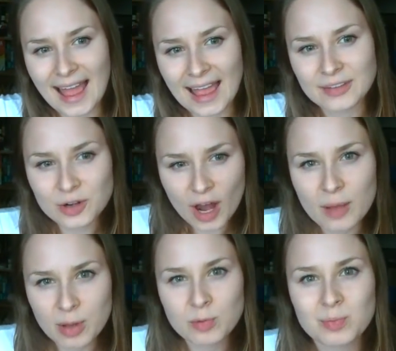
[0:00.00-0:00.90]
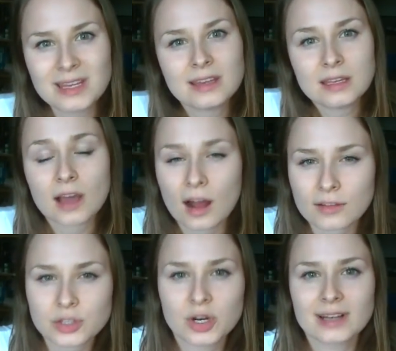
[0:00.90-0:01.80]
and they're not about being young.
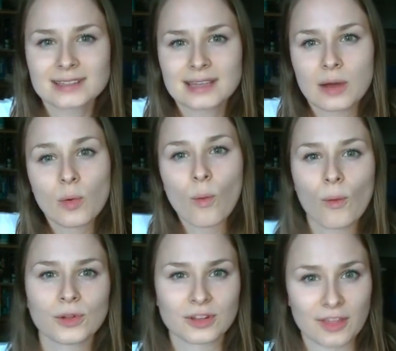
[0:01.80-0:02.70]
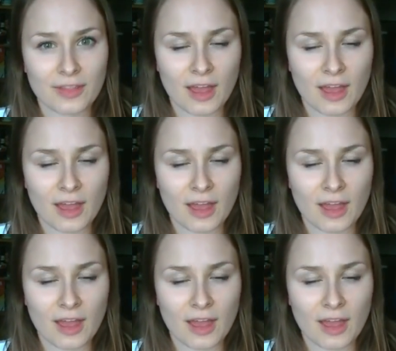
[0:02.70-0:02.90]
They're trying to sound older than